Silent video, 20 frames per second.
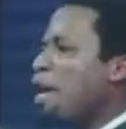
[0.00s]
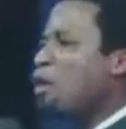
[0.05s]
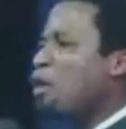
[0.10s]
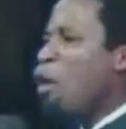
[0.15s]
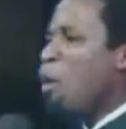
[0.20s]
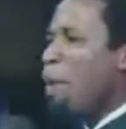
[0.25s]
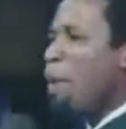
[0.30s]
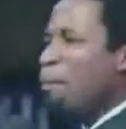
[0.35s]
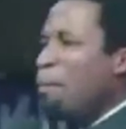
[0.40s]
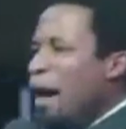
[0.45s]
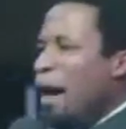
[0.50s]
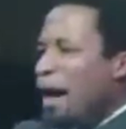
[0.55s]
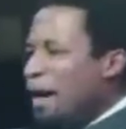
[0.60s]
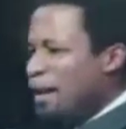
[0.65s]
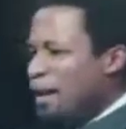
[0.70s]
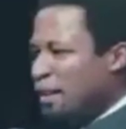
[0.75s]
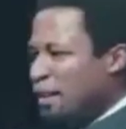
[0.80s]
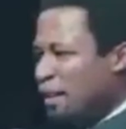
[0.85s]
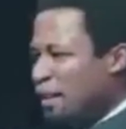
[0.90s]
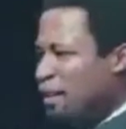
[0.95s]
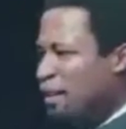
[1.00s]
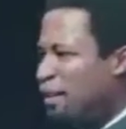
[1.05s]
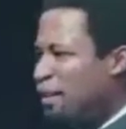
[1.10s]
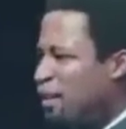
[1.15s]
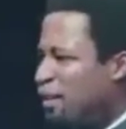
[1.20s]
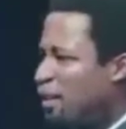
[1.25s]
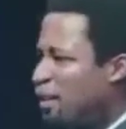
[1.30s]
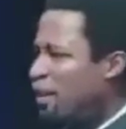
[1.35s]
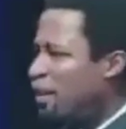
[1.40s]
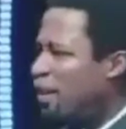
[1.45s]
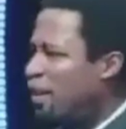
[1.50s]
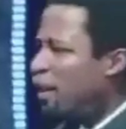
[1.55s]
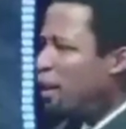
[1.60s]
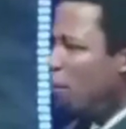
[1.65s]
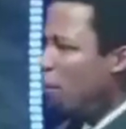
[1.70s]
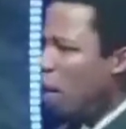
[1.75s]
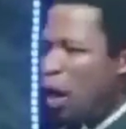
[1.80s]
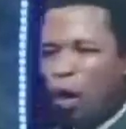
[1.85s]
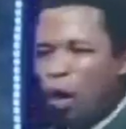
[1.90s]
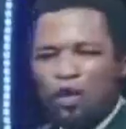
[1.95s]
normal man?
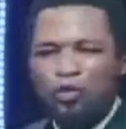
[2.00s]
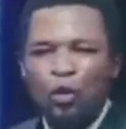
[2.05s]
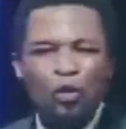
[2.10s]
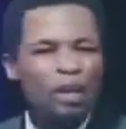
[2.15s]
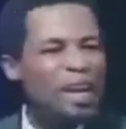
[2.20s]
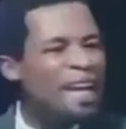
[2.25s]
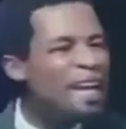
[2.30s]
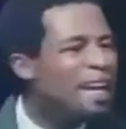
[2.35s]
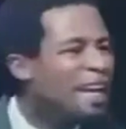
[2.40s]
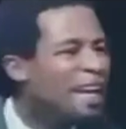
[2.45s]
Because you didn't